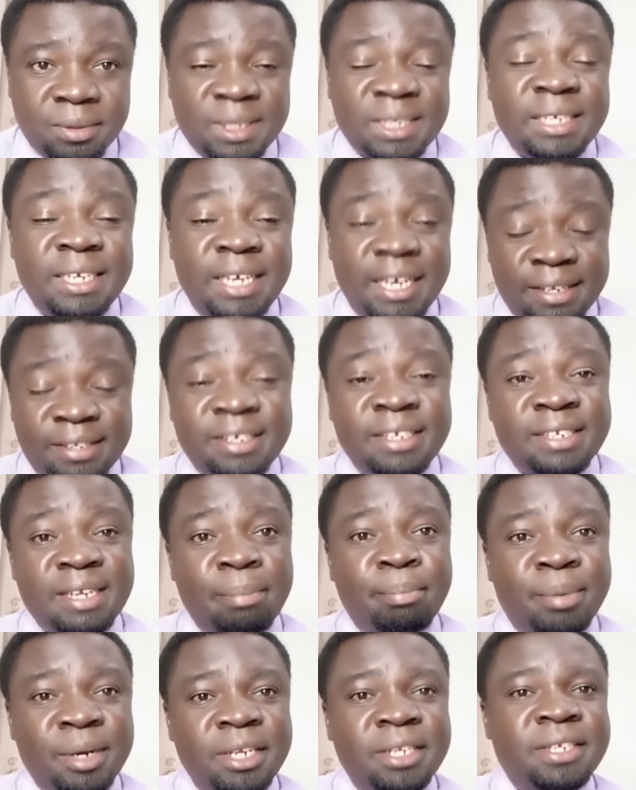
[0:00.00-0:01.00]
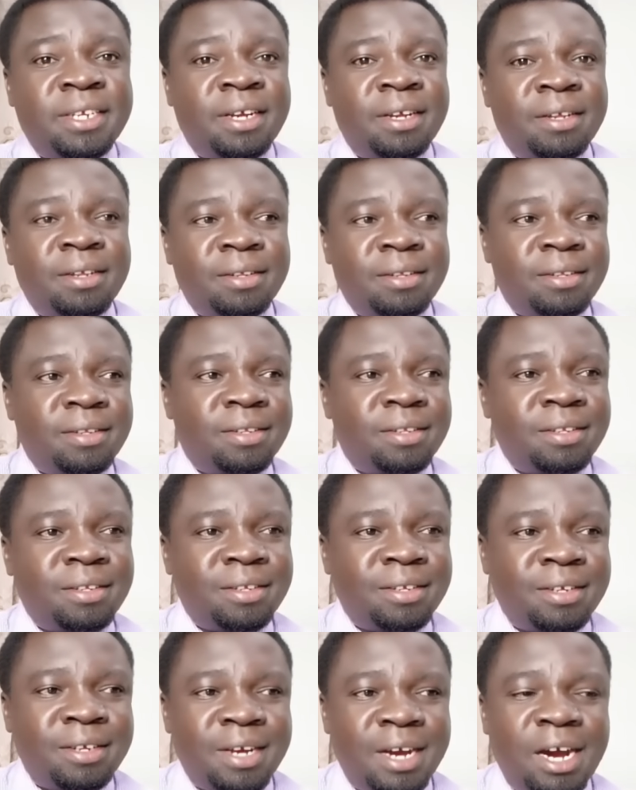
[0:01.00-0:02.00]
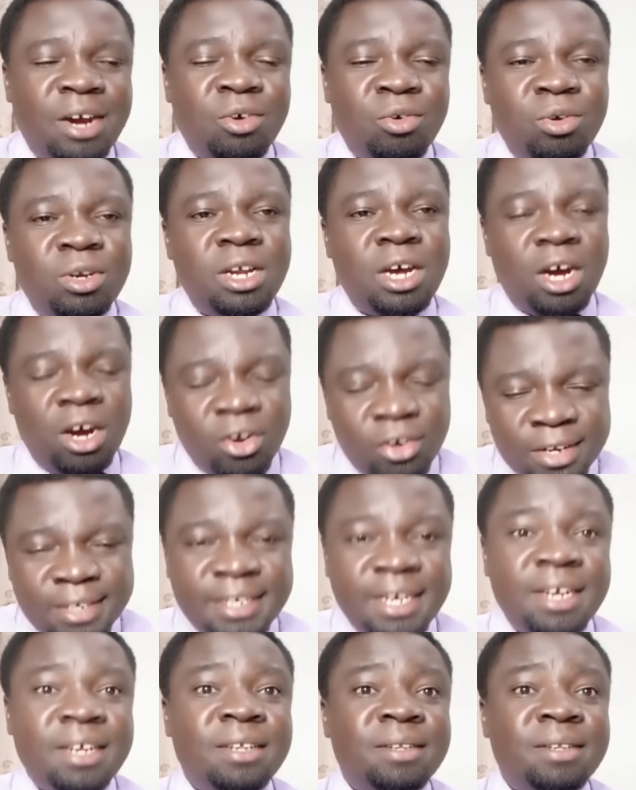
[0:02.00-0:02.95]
Yes, he's a preacher, a good orator.